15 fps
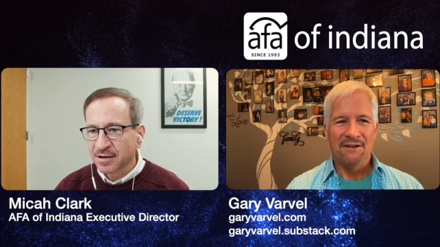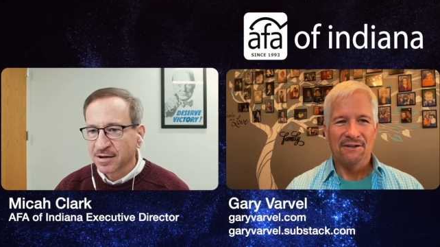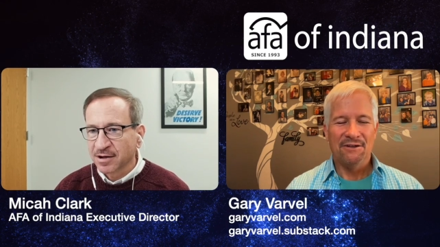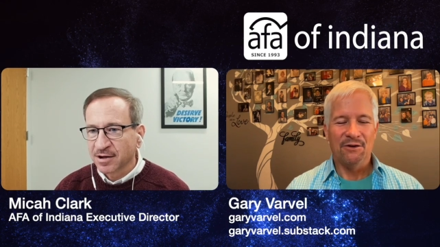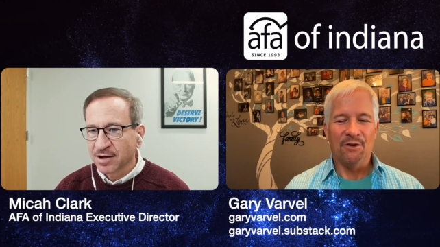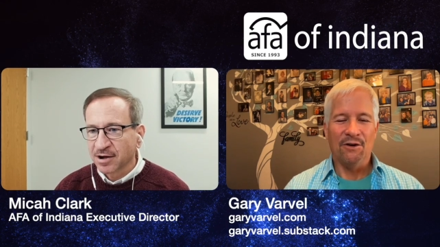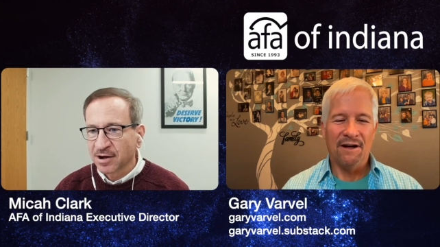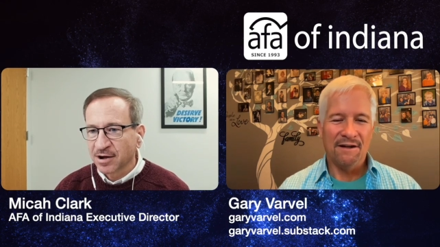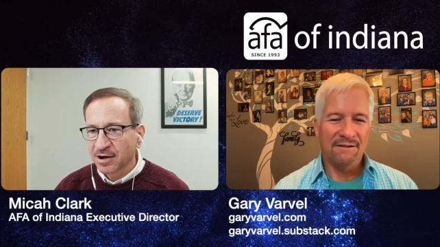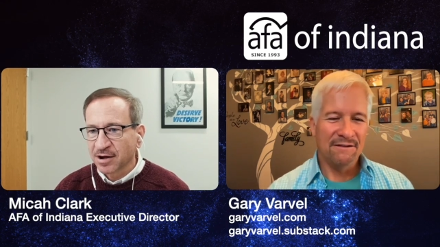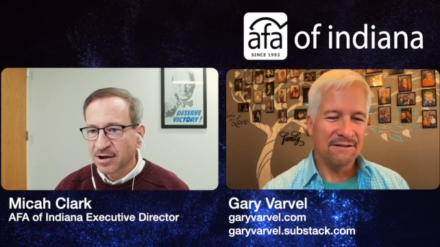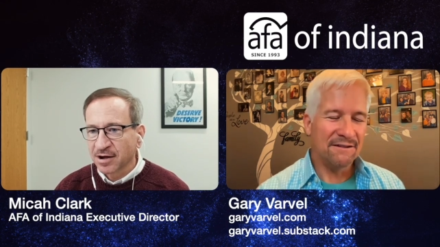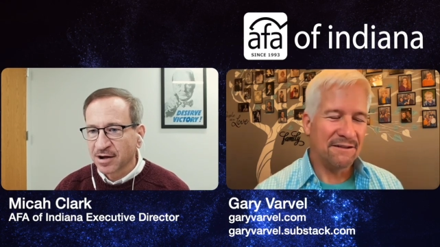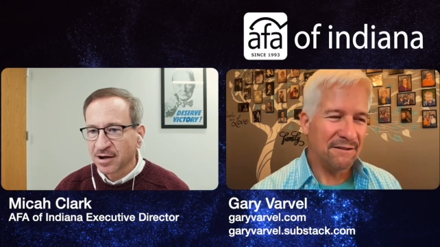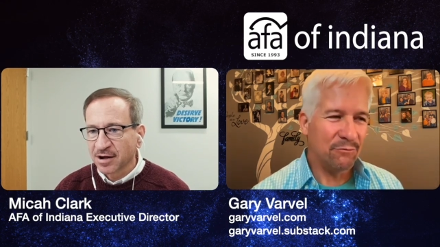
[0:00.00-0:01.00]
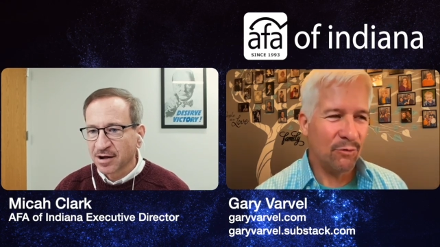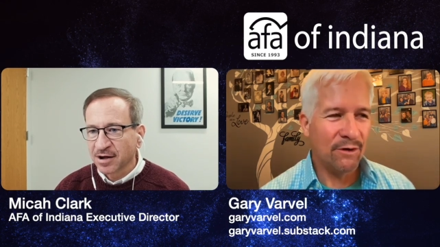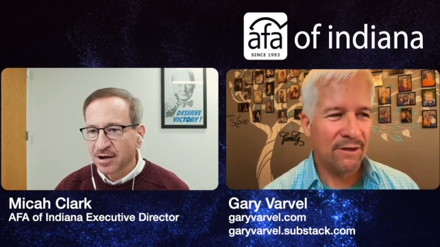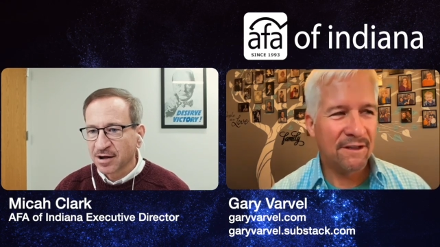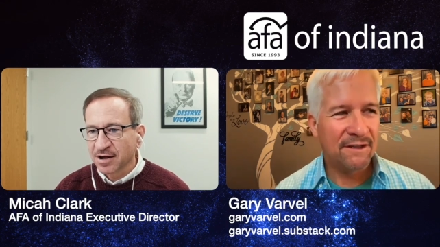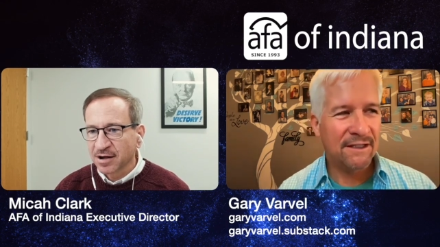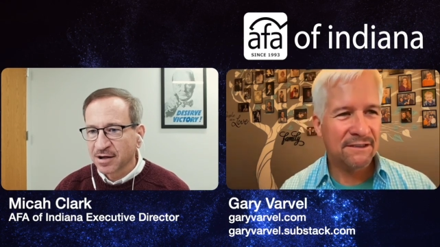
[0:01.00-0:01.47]
Speaker 1: you know, I one of
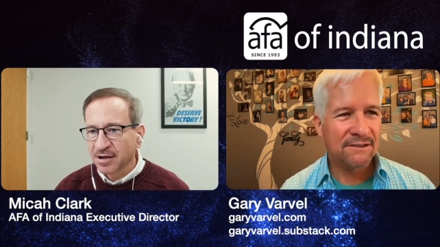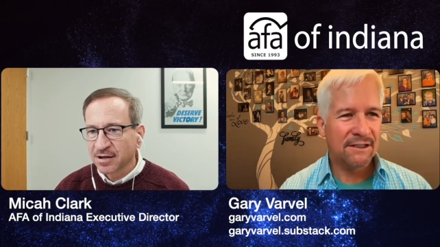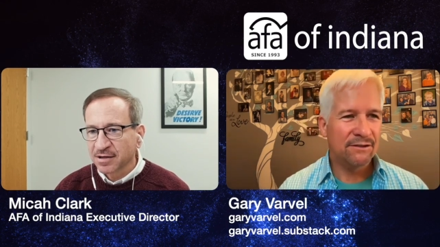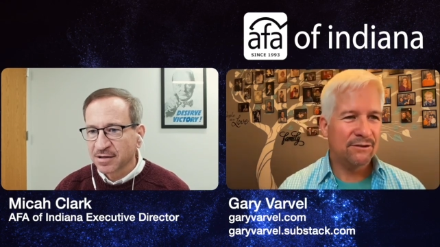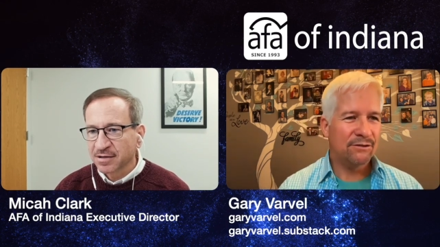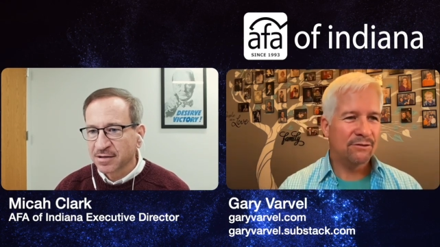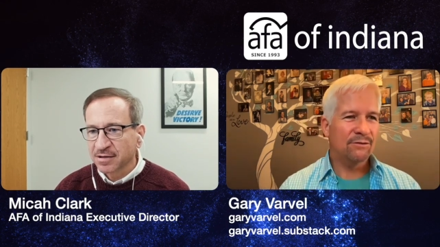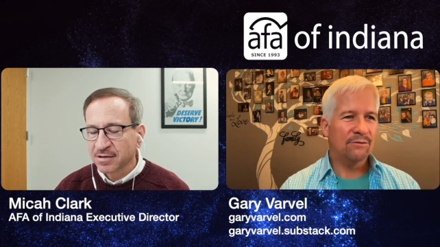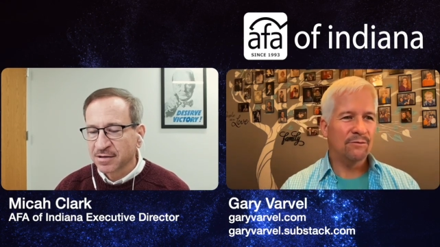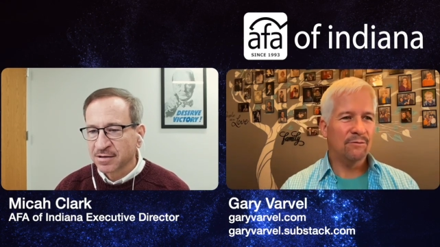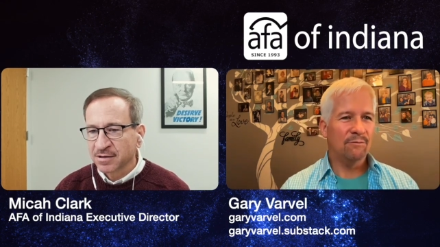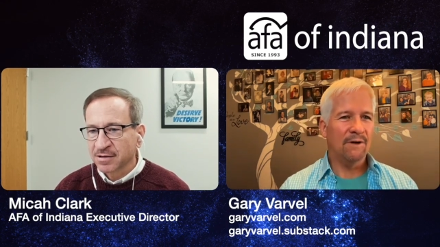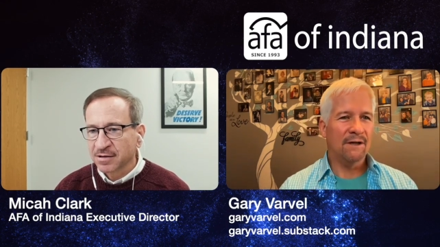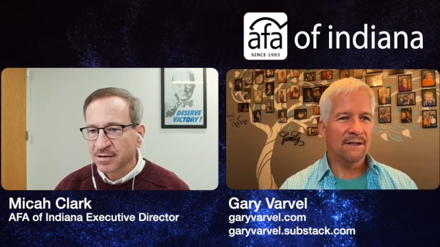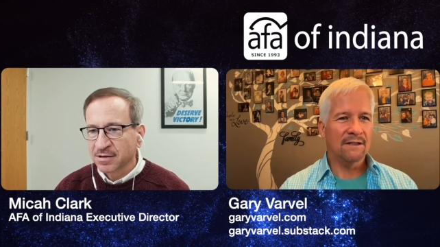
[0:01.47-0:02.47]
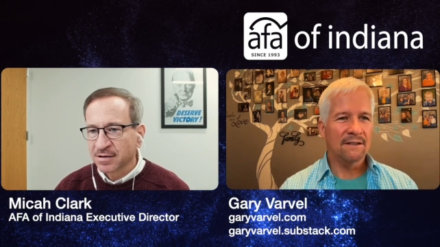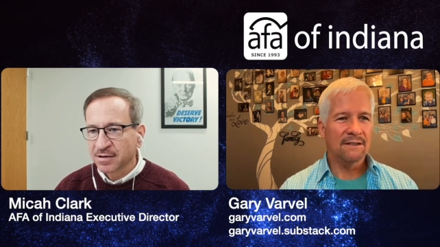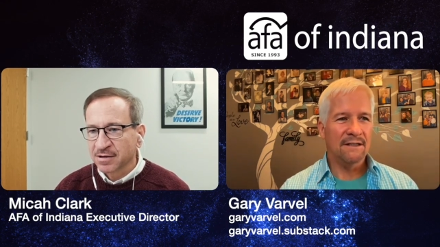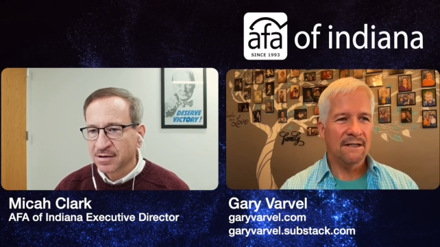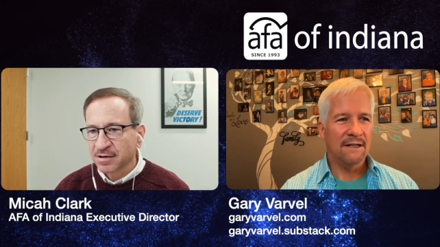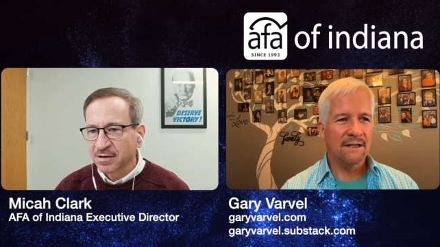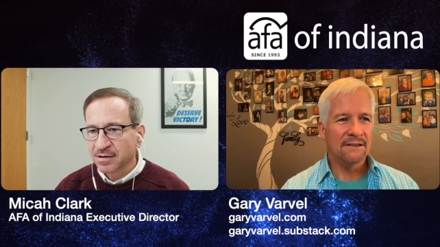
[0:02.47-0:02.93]
the things I do, Micah,
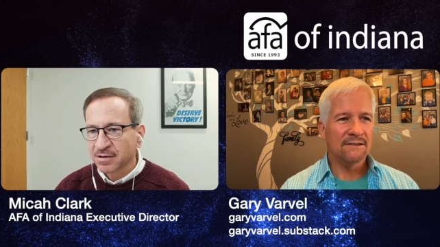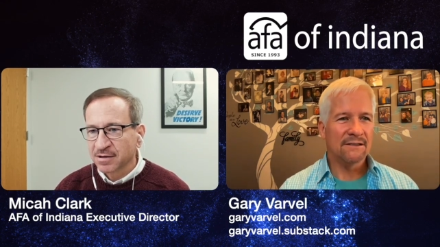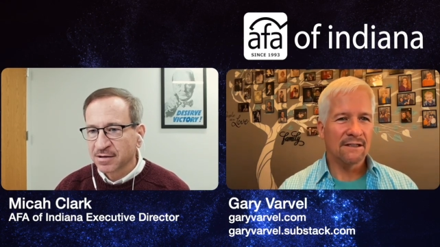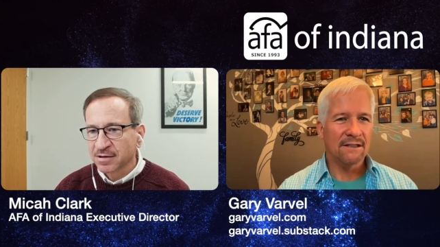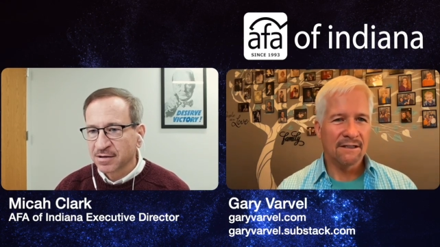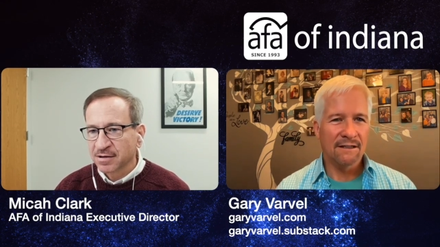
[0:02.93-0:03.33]
today is I,